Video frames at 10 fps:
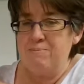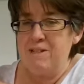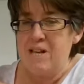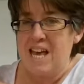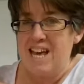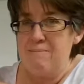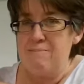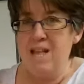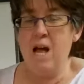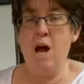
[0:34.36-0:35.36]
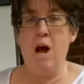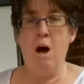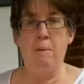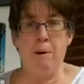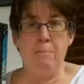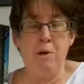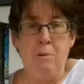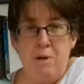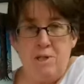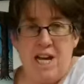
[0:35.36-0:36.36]
Okay, pop
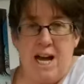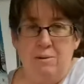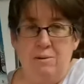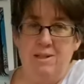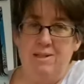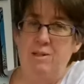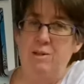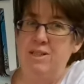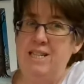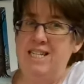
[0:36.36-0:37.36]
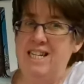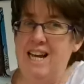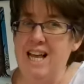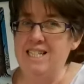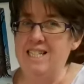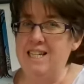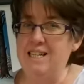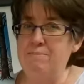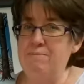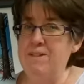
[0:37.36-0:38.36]
your book down, you'll need it later.
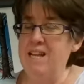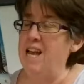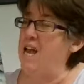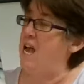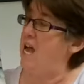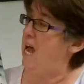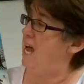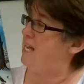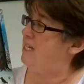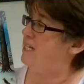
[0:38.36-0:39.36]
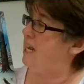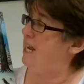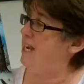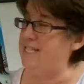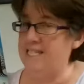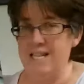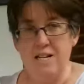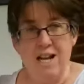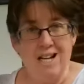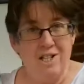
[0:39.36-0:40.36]
And
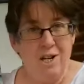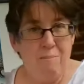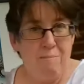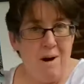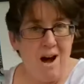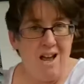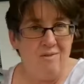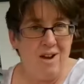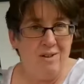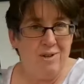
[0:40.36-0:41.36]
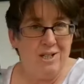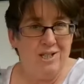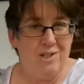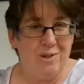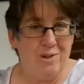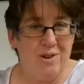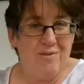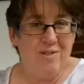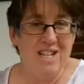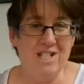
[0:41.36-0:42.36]
listen to my favourite story
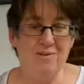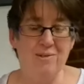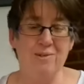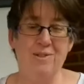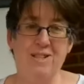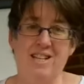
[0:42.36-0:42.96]
first of all.